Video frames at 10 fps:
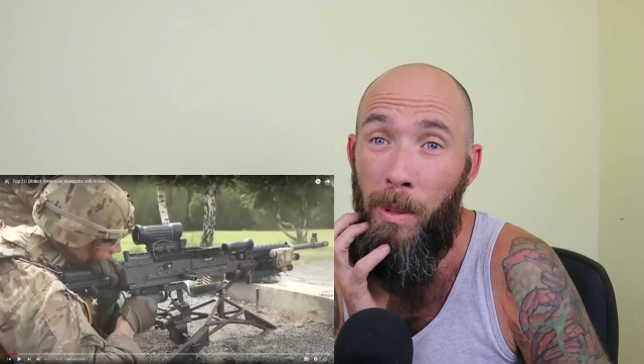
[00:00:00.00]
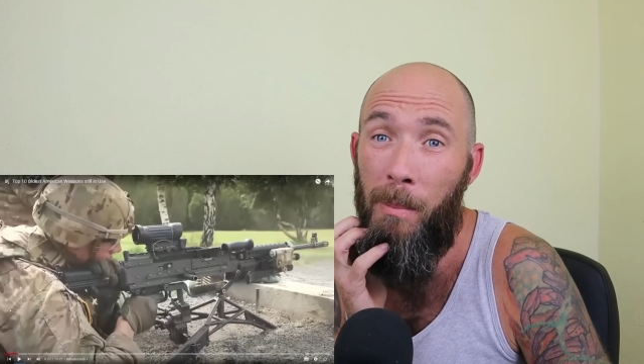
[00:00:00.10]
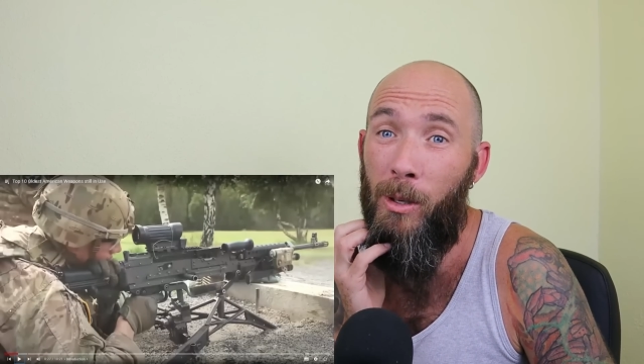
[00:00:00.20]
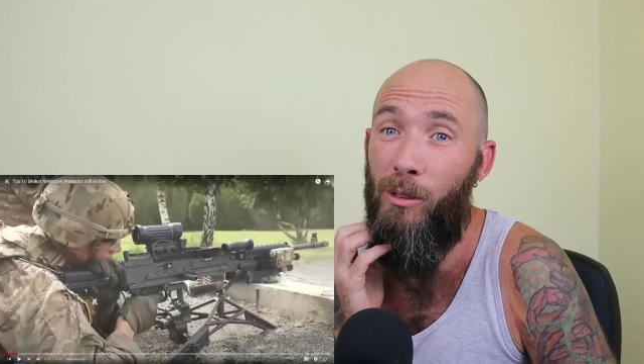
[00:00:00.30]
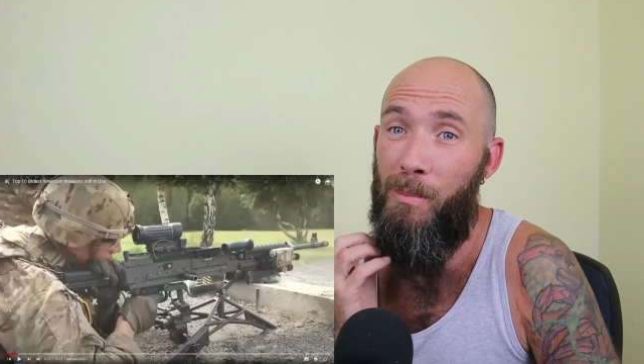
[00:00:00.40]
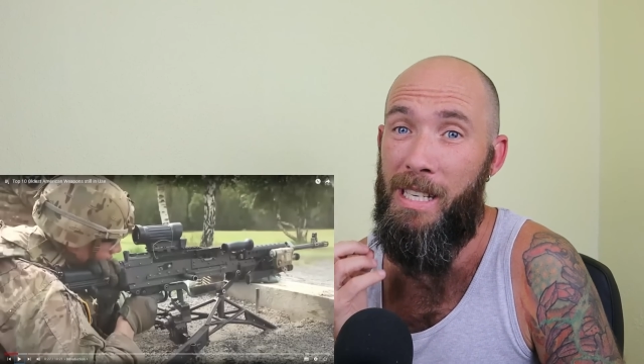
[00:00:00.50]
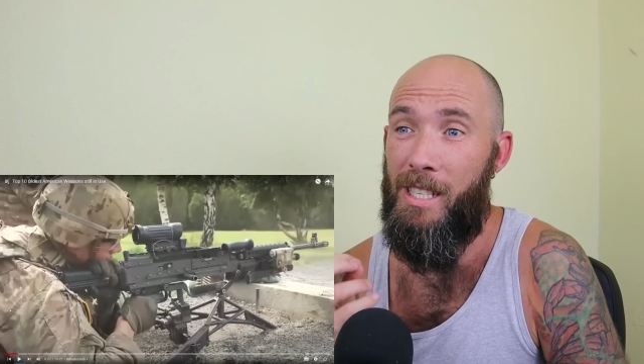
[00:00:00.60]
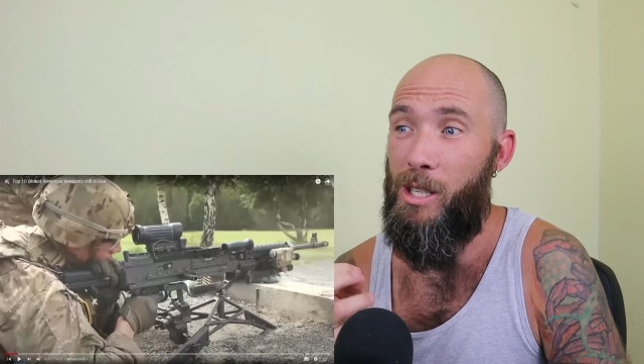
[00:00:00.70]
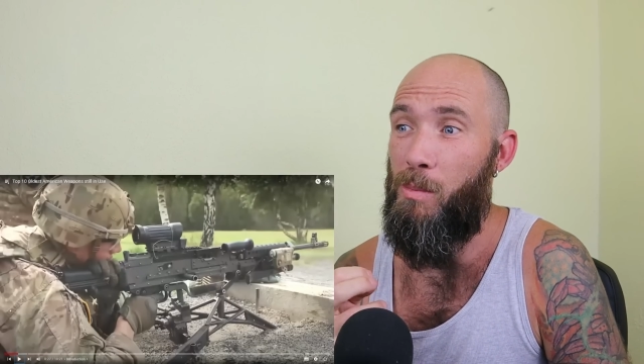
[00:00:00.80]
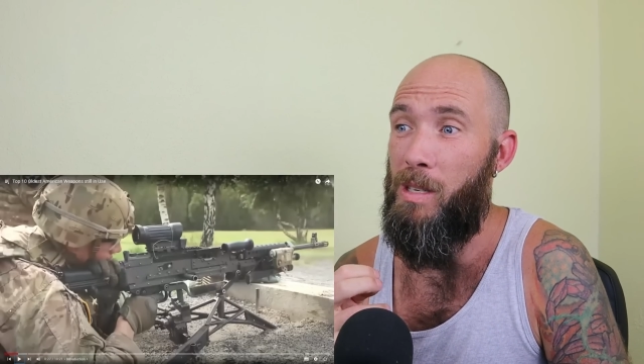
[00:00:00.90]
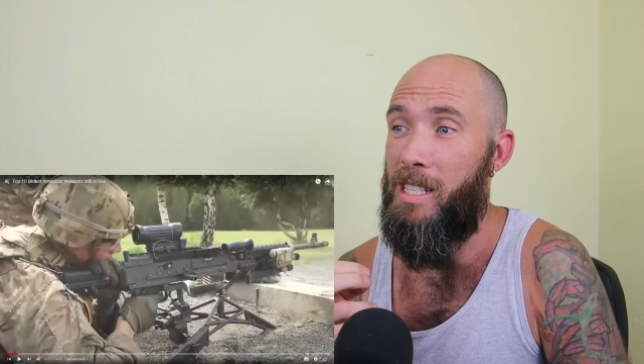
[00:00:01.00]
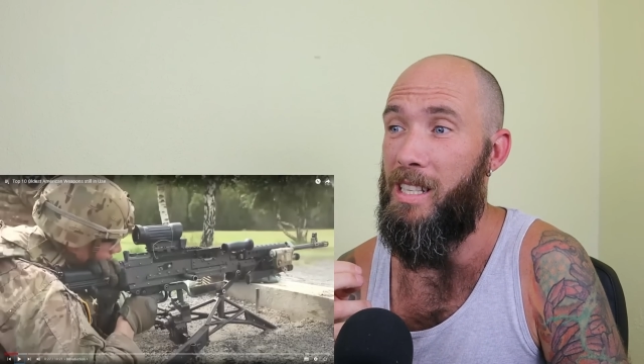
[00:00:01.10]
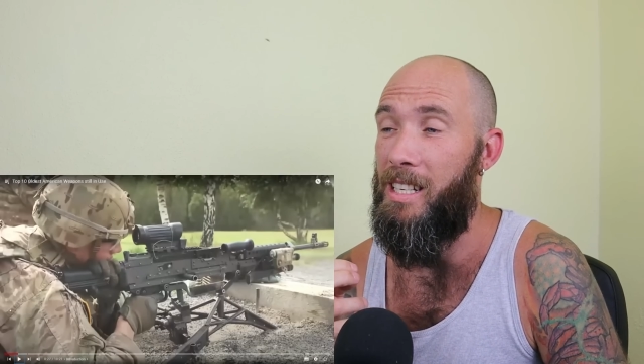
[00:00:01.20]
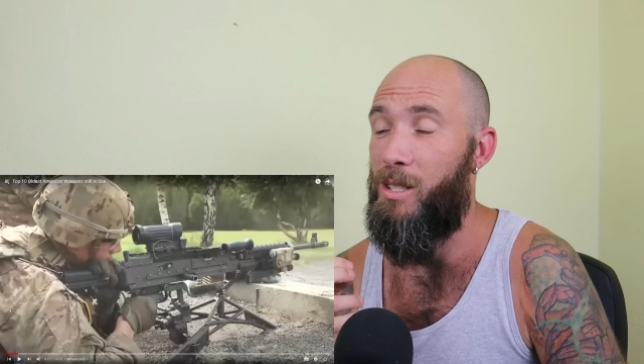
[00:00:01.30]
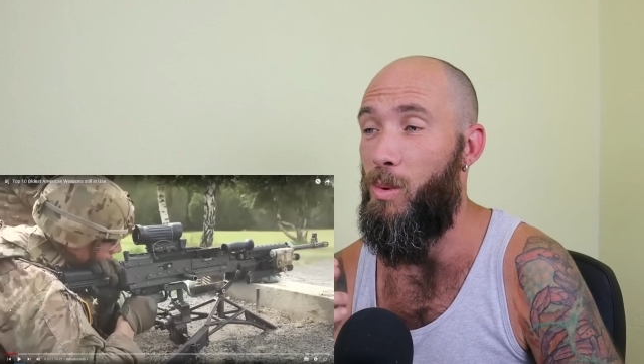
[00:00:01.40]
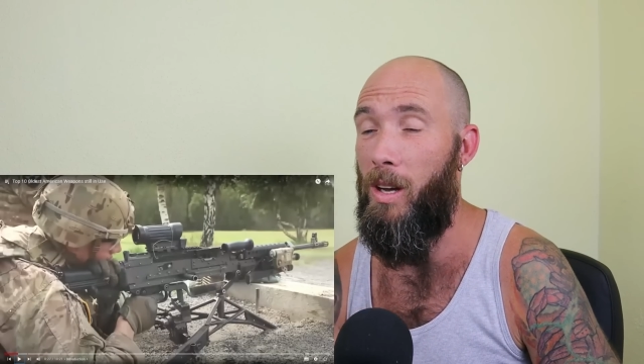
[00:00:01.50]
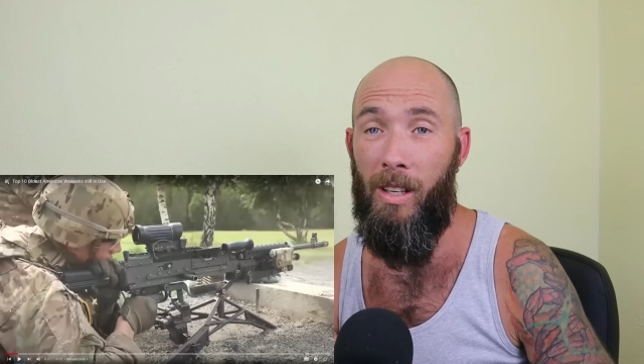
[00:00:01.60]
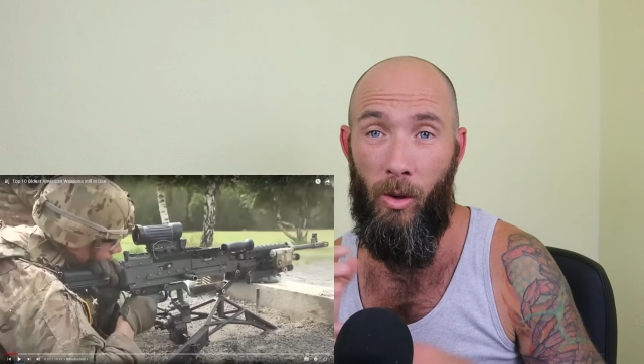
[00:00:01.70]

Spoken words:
people who've messaged me in that as well,